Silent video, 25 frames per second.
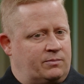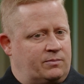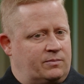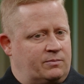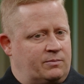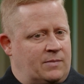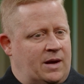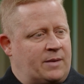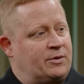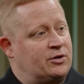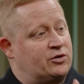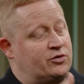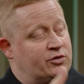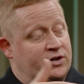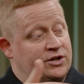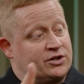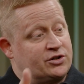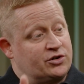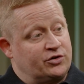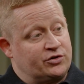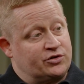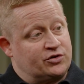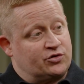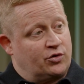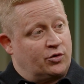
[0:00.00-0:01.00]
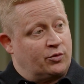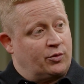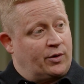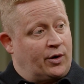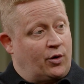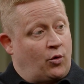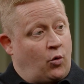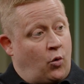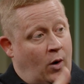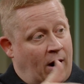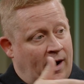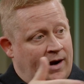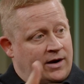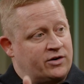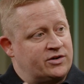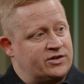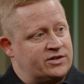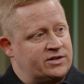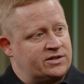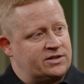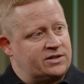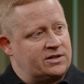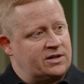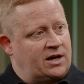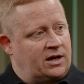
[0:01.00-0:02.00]
maybe traditional SOAR
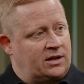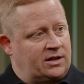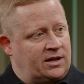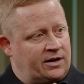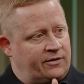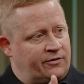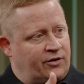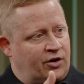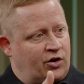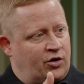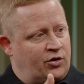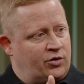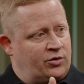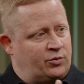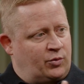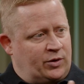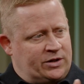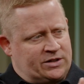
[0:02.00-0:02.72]
requires a lot of code.